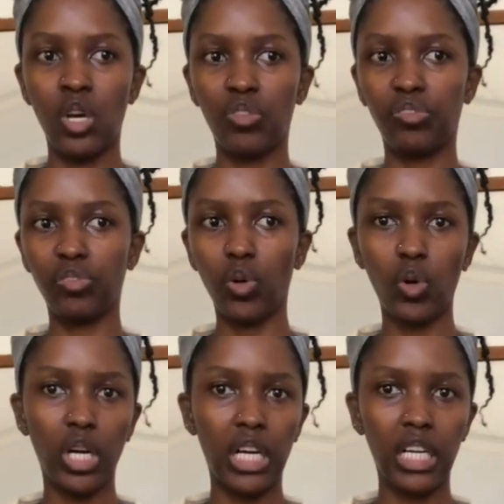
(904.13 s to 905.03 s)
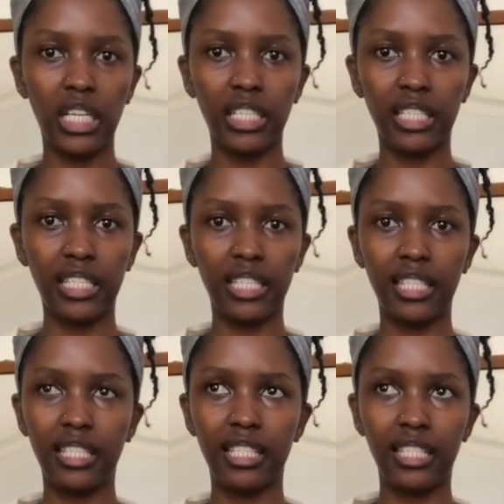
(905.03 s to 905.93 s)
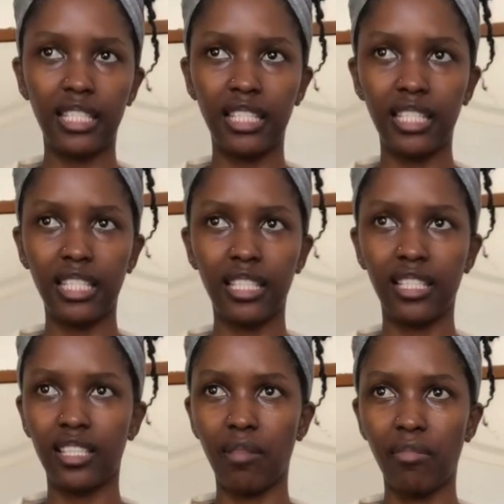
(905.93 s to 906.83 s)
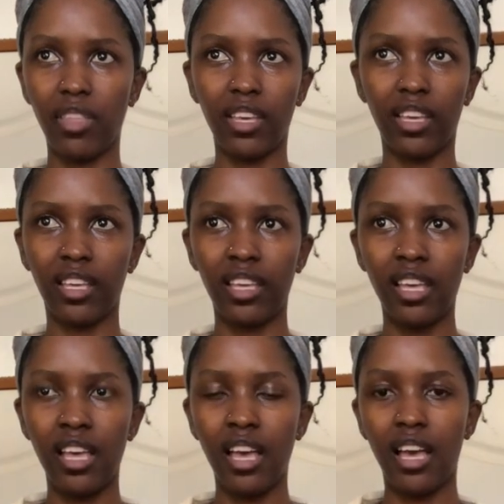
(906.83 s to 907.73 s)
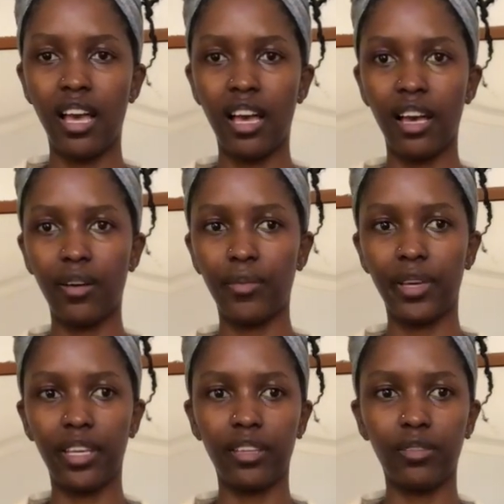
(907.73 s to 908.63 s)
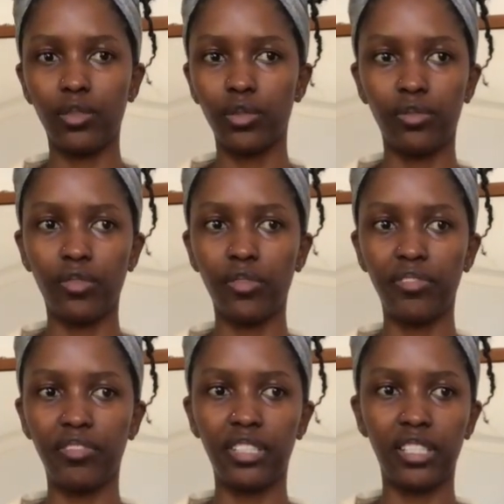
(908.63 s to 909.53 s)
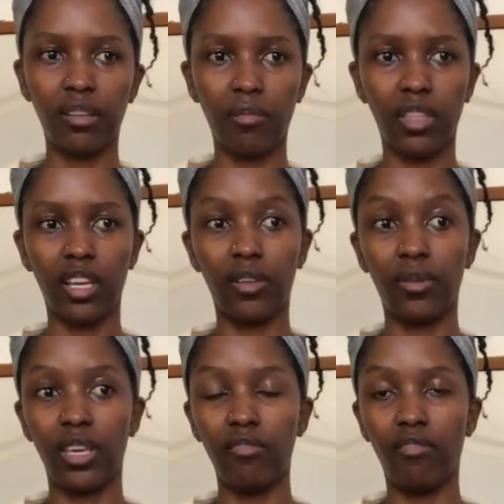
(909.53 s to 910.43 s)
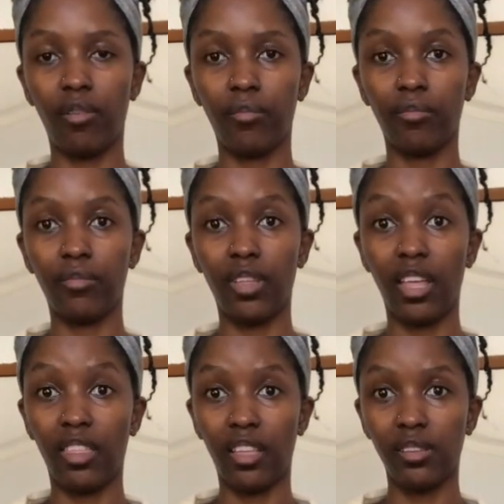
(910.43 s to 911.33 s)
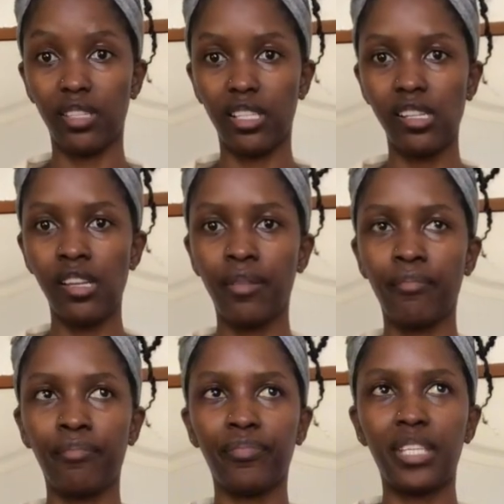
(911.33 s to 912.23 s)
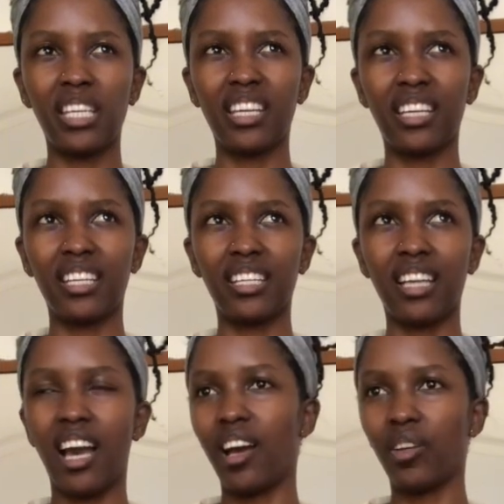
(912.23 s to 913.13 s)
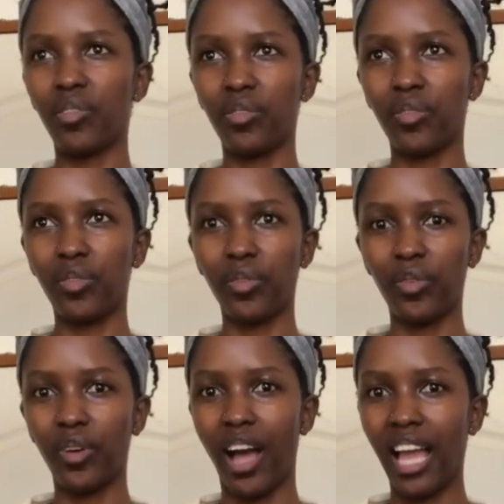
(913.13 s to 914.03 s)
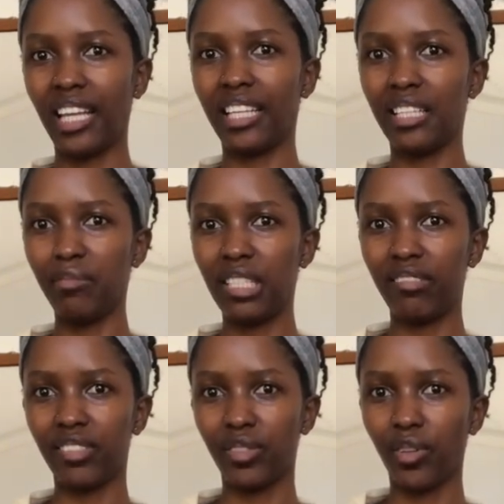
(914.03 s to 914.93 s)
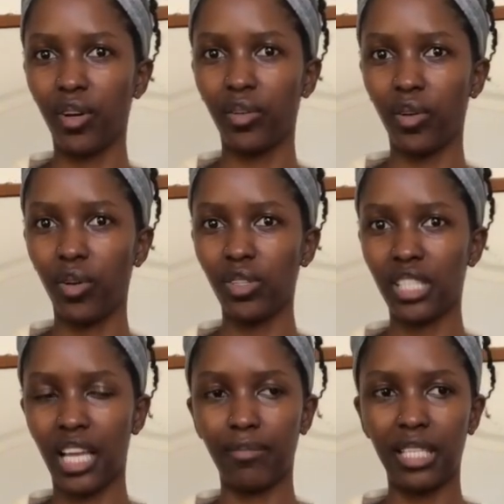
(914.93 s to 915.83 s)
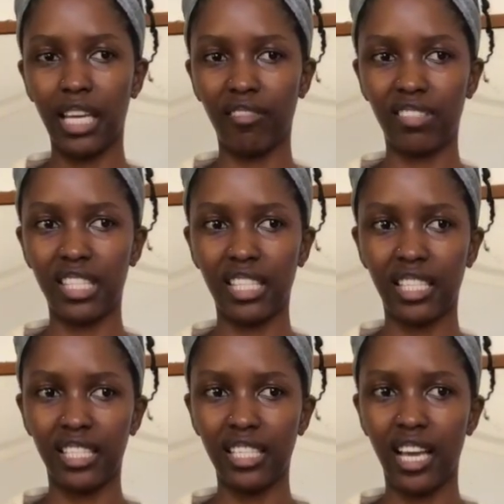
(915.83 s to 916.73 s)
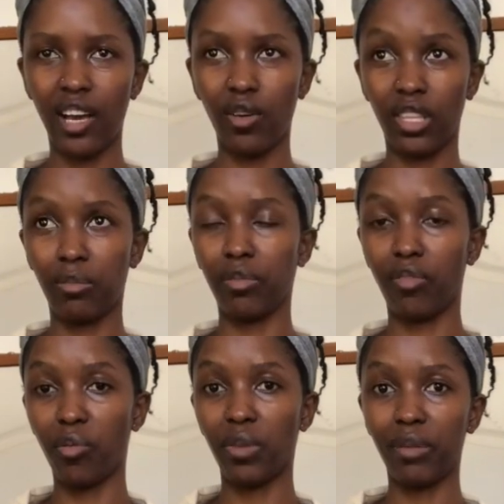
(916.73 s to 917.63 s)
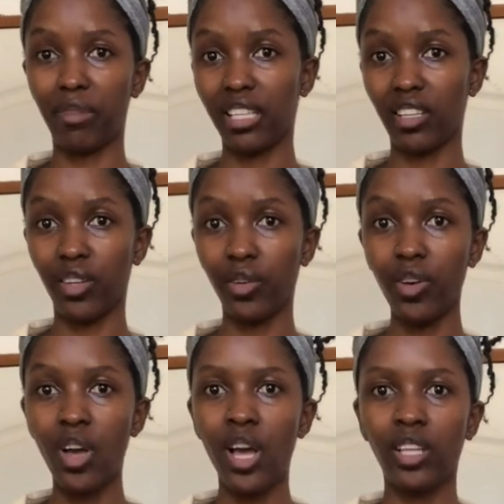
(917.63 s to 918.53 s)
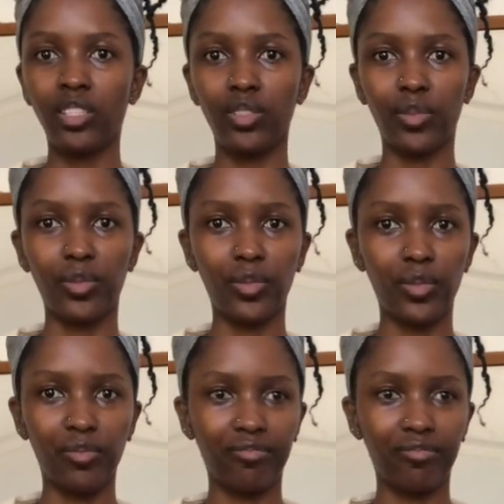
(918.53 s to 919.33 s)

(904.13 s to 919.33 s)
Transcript: 460 something away, no, 450 something away from 1,000. And I don't know, I really believe in trial and hold. I mean, I've seen how they perform in my channel. So,